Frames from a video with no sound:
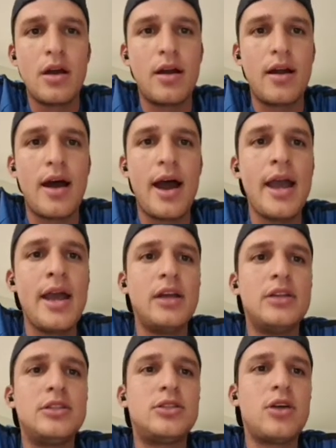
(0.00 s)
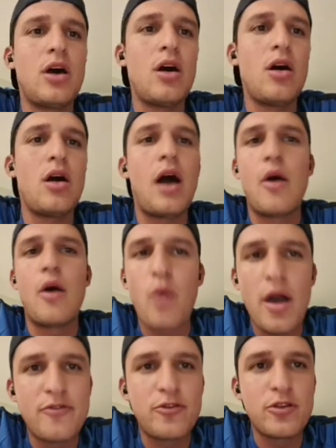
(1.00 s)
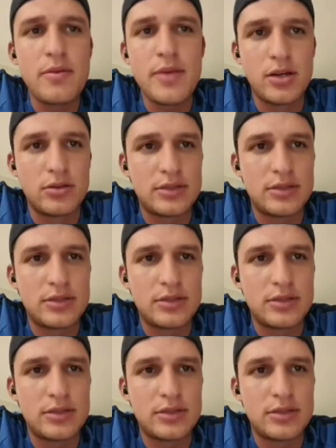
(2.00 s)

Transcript: All right. So, and why through the middle?